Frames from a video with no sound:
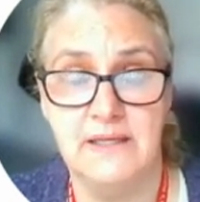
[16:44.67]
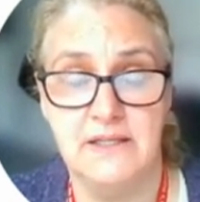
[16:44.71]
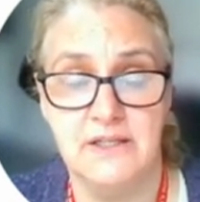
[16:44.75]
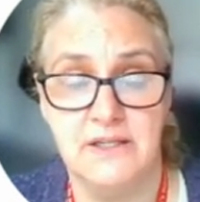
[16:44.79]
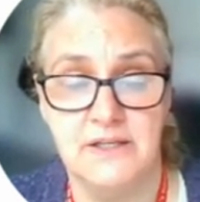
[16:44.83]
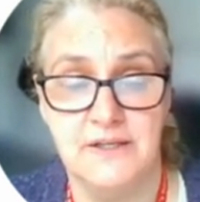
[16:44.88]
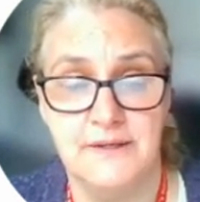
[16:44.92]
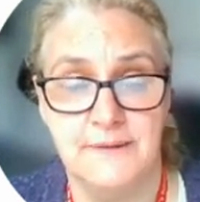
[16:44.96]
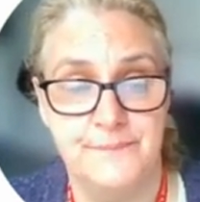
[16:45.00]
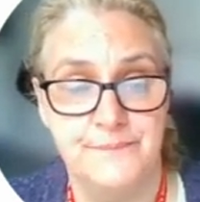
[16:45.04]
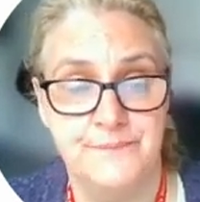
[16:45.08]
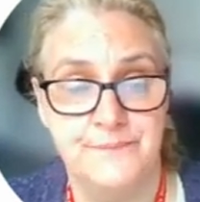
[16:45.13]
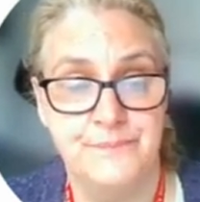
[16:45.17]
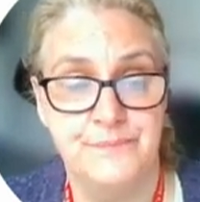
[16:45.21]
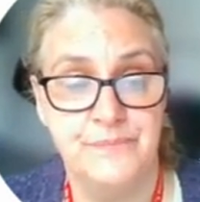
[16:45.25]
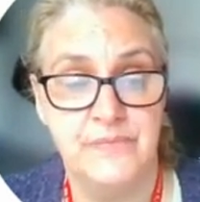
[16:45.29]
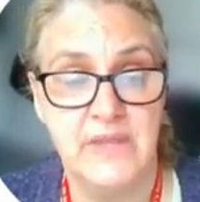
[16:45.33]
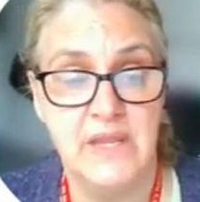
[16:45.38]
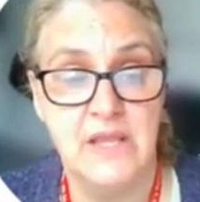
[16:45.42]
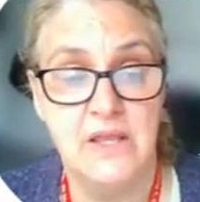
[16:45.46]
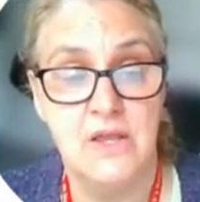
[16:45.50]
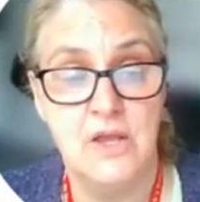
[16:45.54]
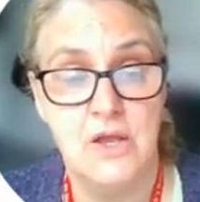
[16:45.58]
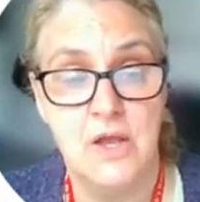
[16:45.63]
You can
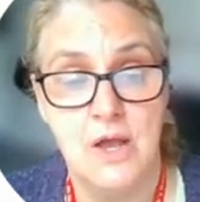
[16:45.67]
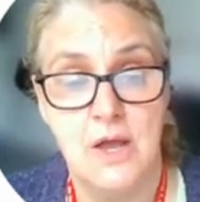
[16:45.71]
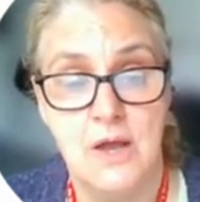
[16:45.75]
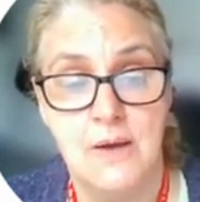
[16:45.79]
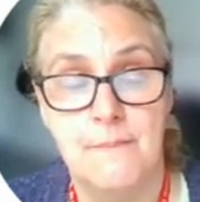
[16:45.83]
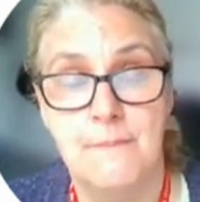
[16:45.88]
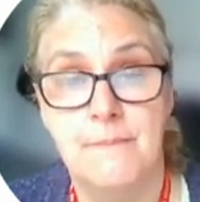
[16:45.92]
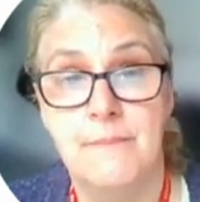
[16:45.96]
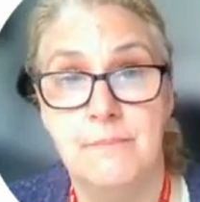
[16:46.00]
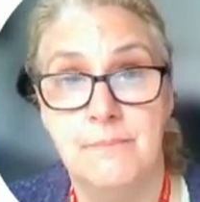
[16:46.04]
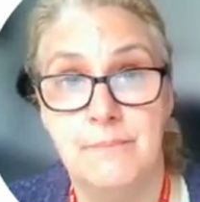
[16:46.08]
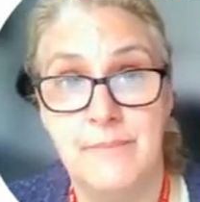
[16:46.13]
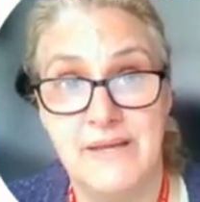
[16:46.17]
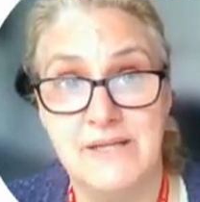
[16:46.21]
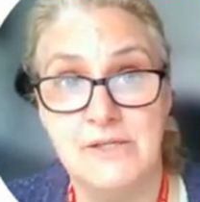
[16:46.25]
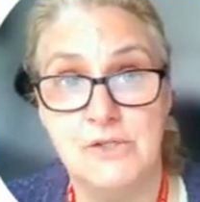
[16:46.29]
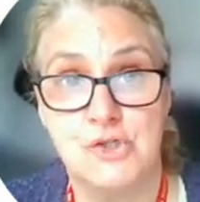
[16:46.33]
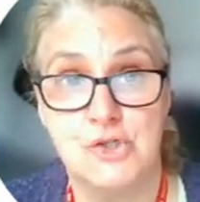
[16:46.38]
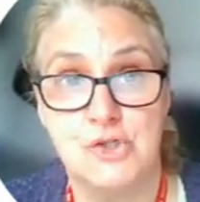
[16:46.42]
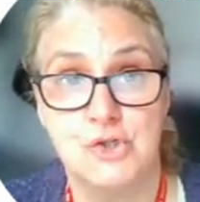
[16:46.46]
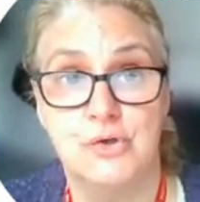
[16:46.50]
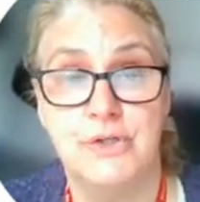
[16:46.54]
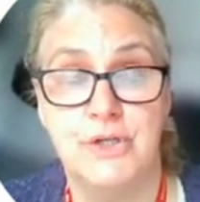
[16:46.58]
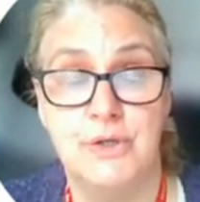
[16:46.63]
often ask a
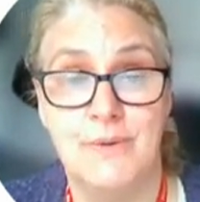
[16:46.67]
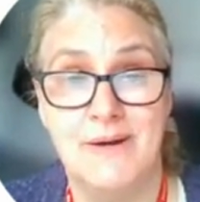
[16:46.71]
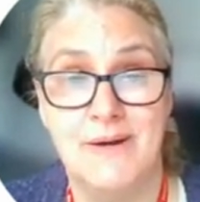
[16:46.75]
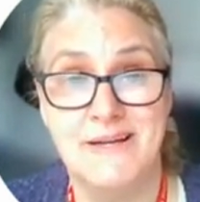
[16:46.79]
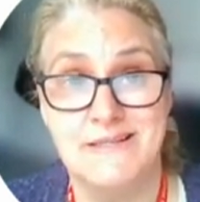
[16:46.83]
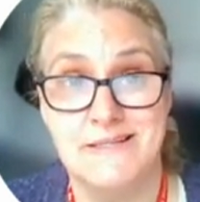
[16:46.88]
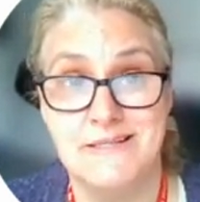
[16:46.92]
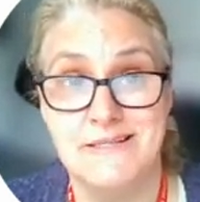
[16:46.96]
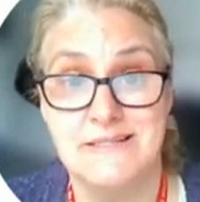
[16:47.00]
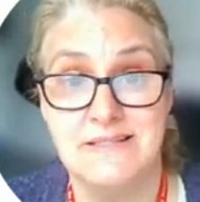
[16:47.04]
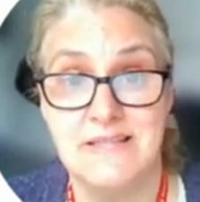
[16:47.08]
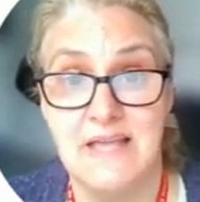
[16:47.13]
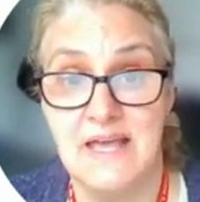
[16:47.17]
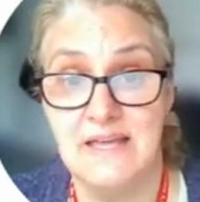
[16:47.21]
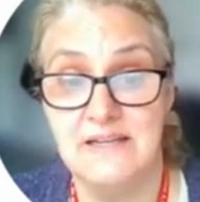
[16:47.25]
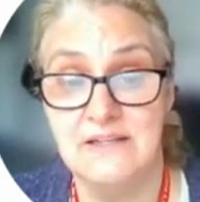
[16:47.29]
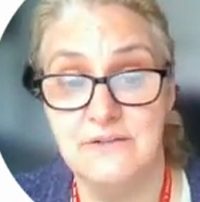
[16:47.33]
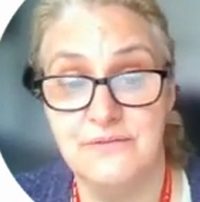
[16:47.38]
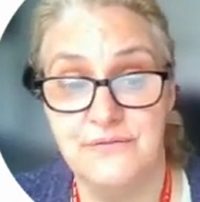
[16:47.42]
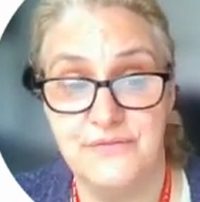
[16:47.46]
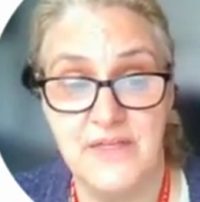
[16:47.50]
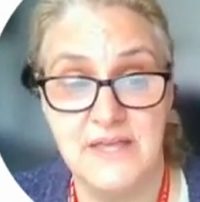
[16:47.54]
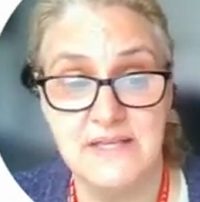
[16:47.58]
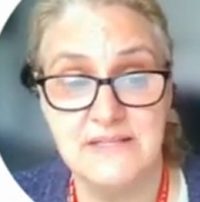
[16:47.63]
tutor to give
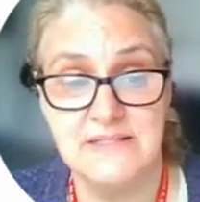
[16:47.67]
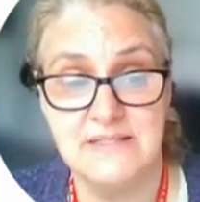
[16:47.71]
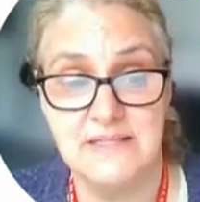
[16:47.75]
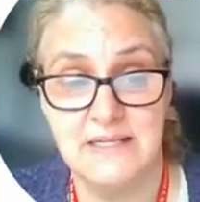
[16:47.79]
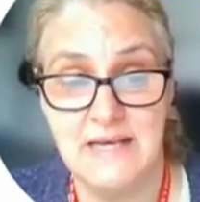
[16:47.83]
feedback.